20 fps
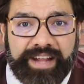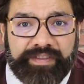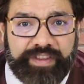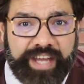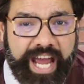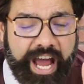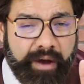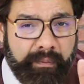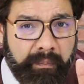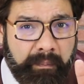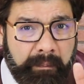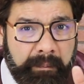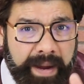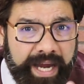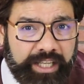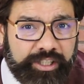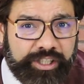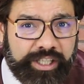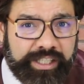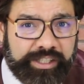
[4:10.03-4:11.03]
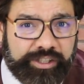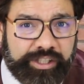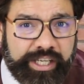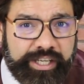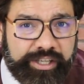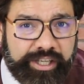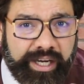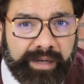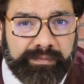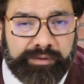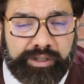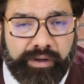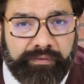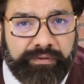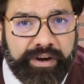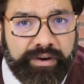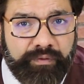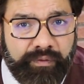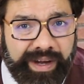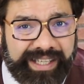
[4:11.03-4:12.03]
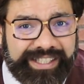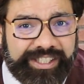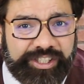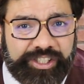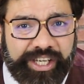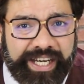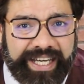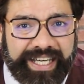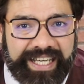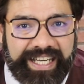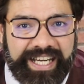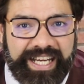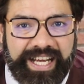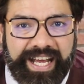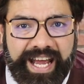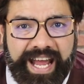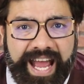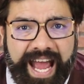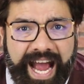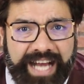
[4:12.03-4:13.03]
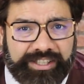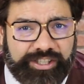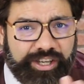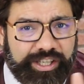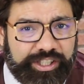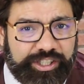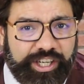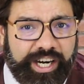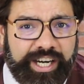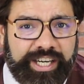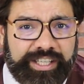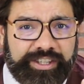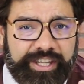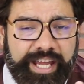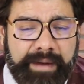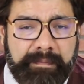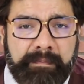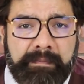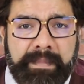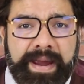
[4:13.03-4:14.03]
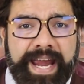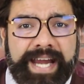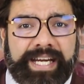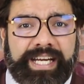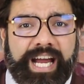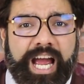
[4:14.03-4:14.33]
they have patience in terms of investing. As a result, they make